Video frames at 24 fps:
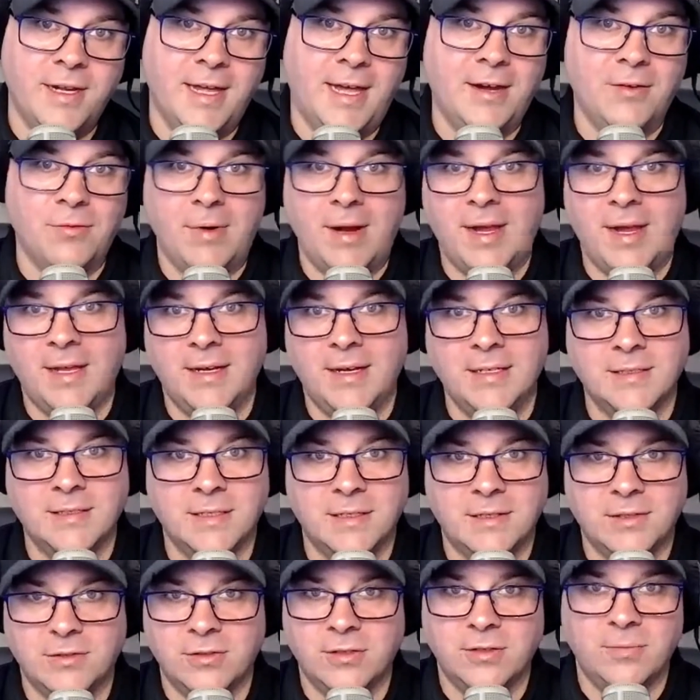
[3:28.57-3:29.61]
I ran as a
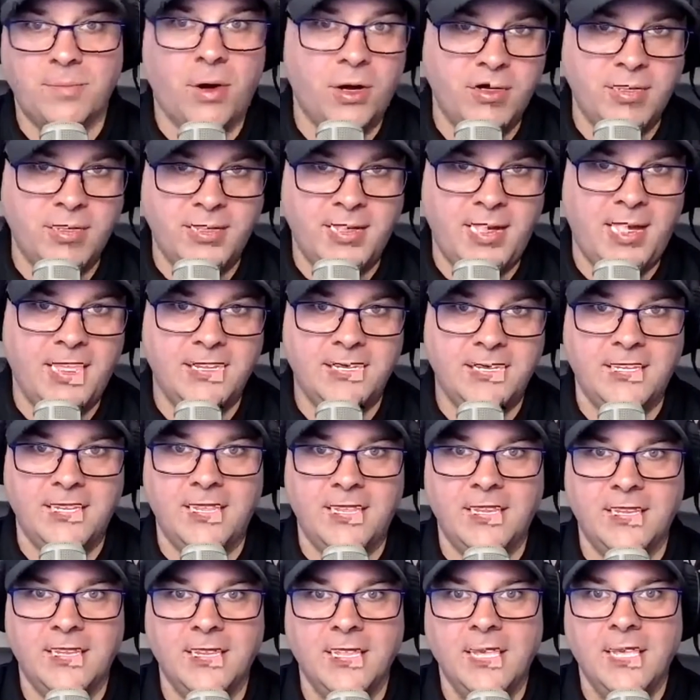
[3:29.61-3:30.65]
third-party
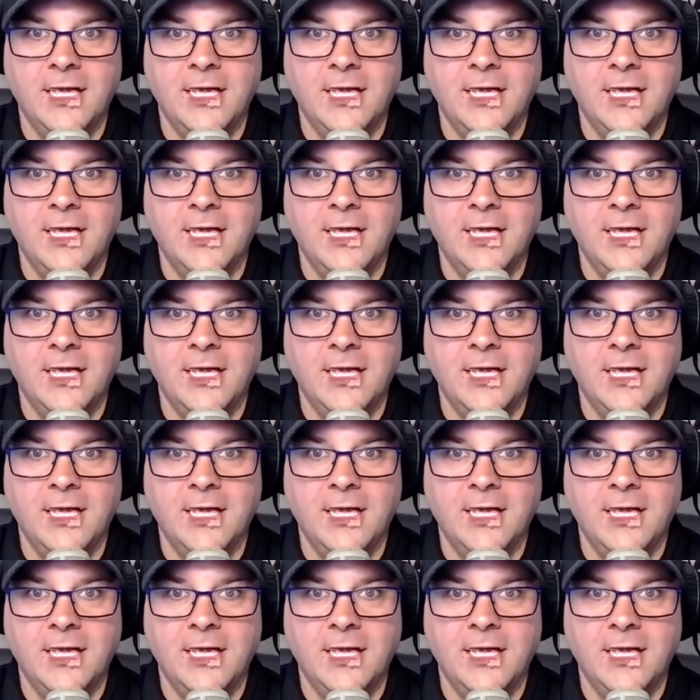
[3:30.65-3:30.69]
candidate,